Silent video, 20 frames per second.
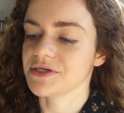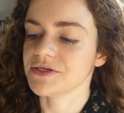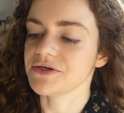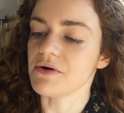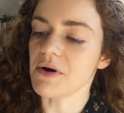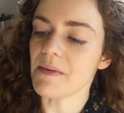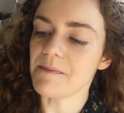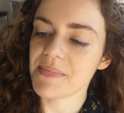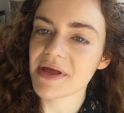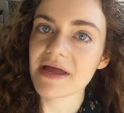
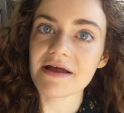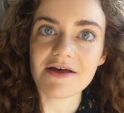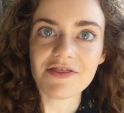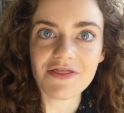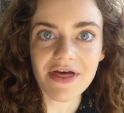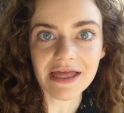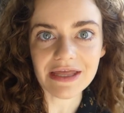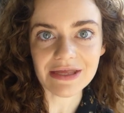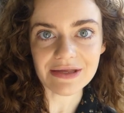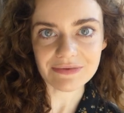So a big
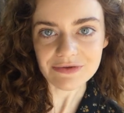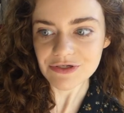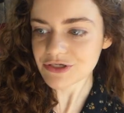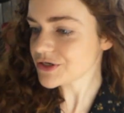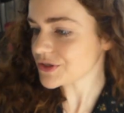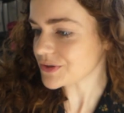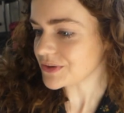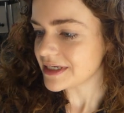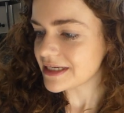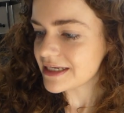thank you
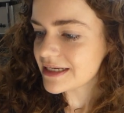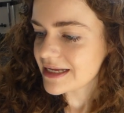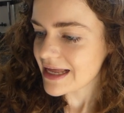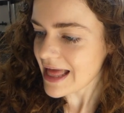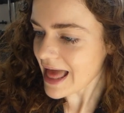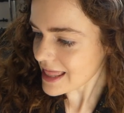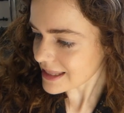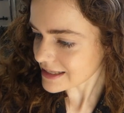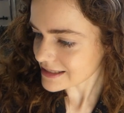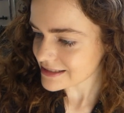to
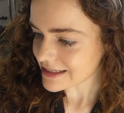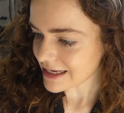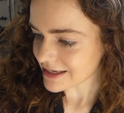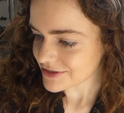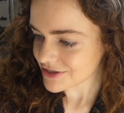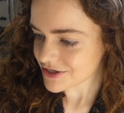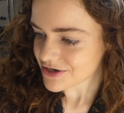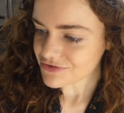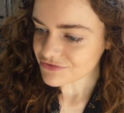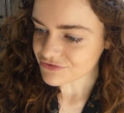
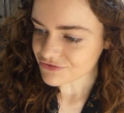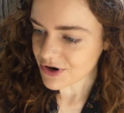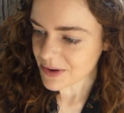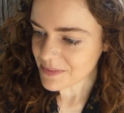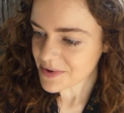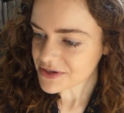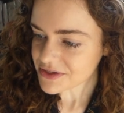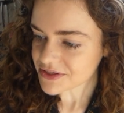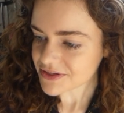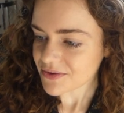Alexander,
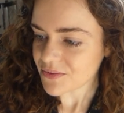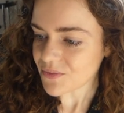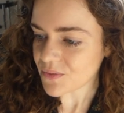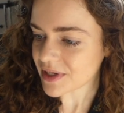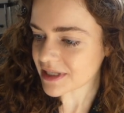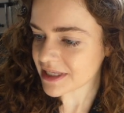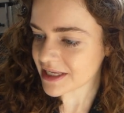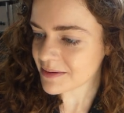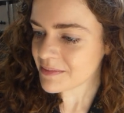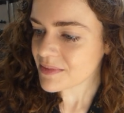Robert,
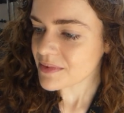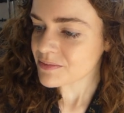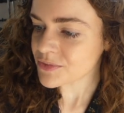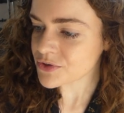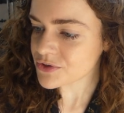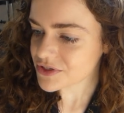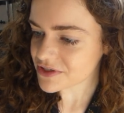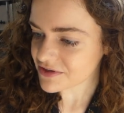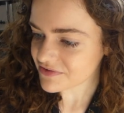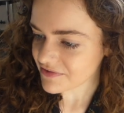William,
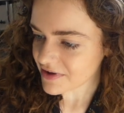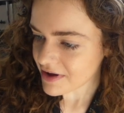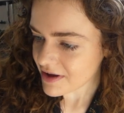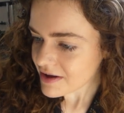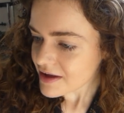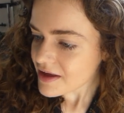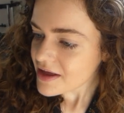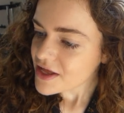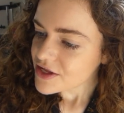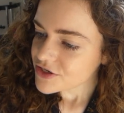
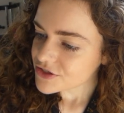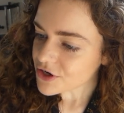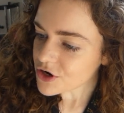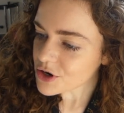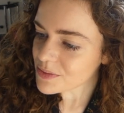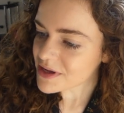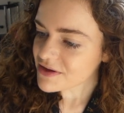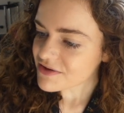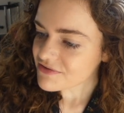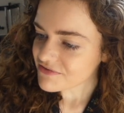Mustafa,
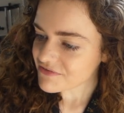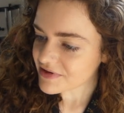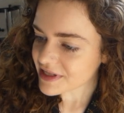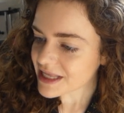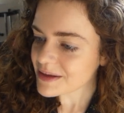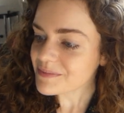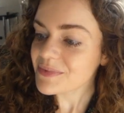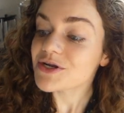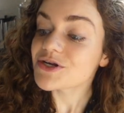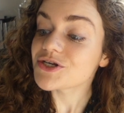Toby,
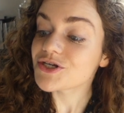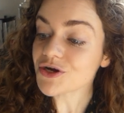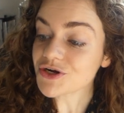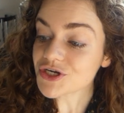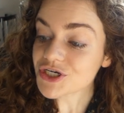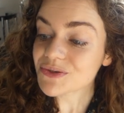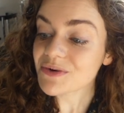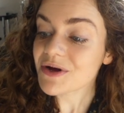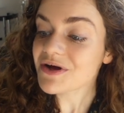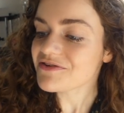Philip,
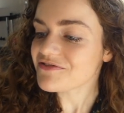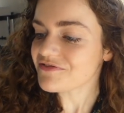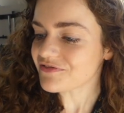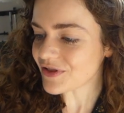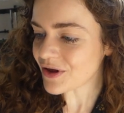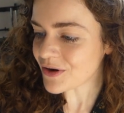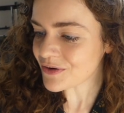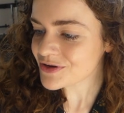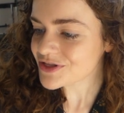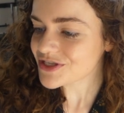Joshua,
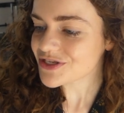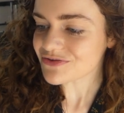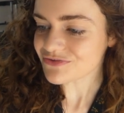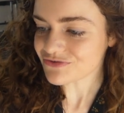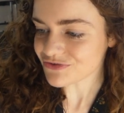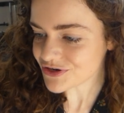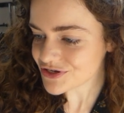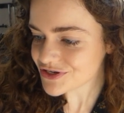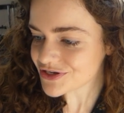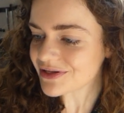Florence,
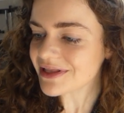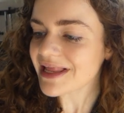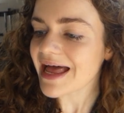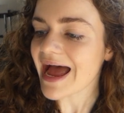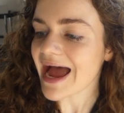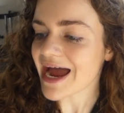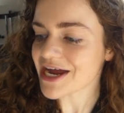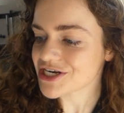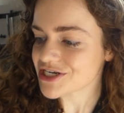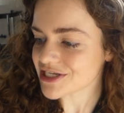Russell,
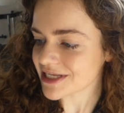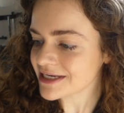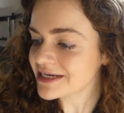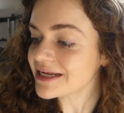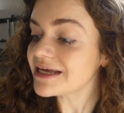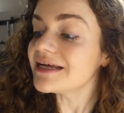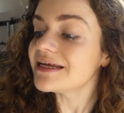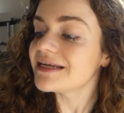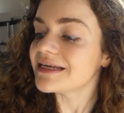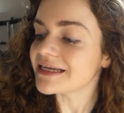
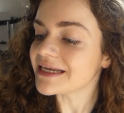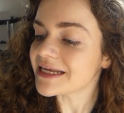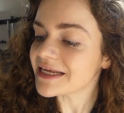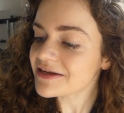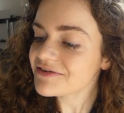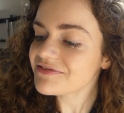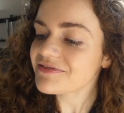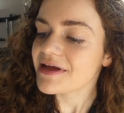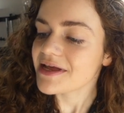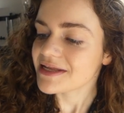Ashlyn,
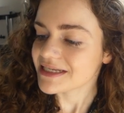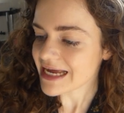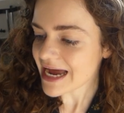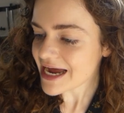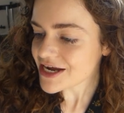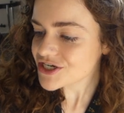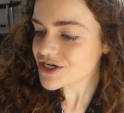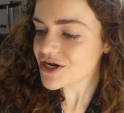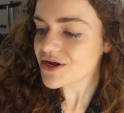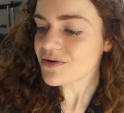Neve,
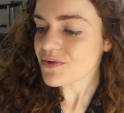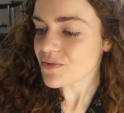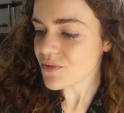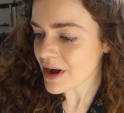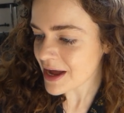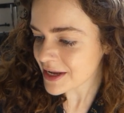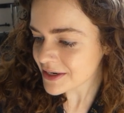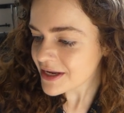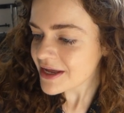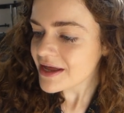Tasha,
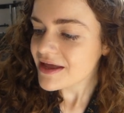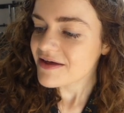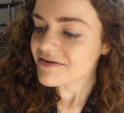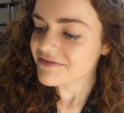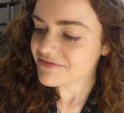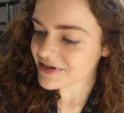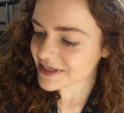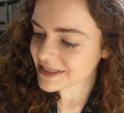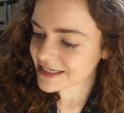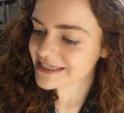Juan,
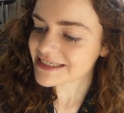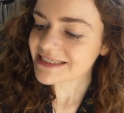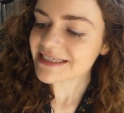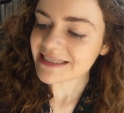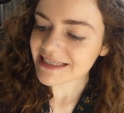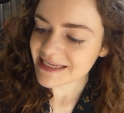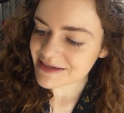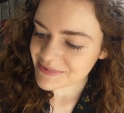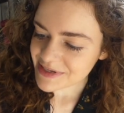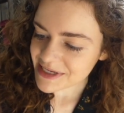Felix,
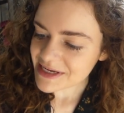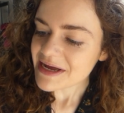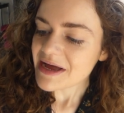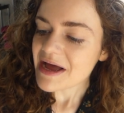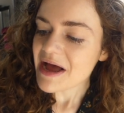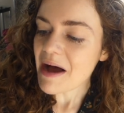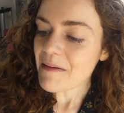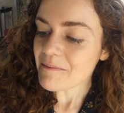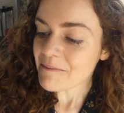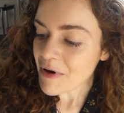Libby,
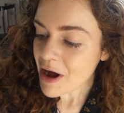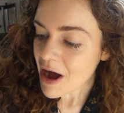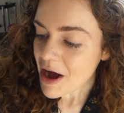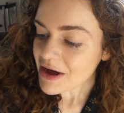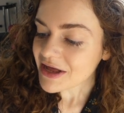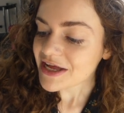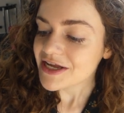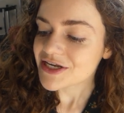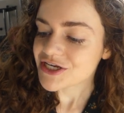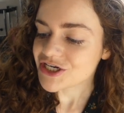
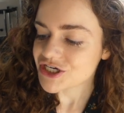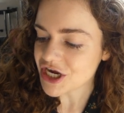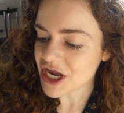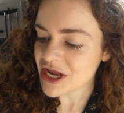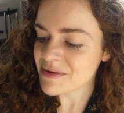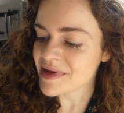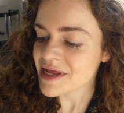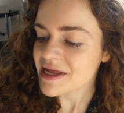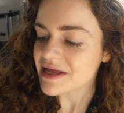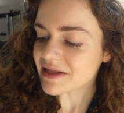Mark,
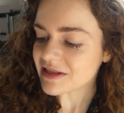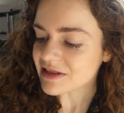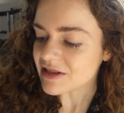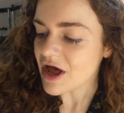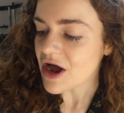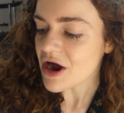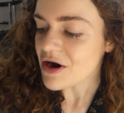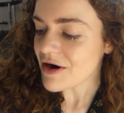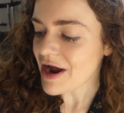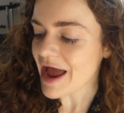Jamie,
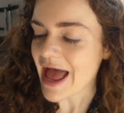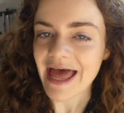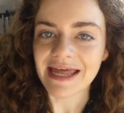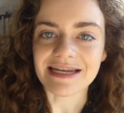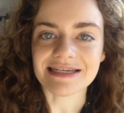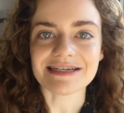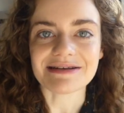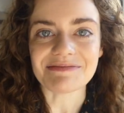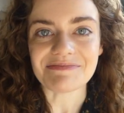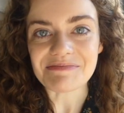Lara,
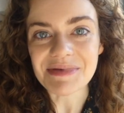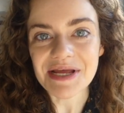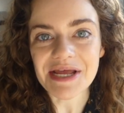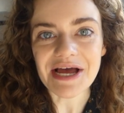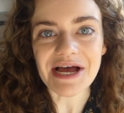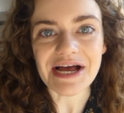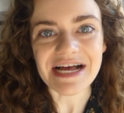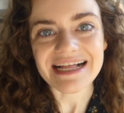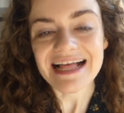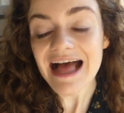and
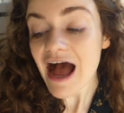Mia.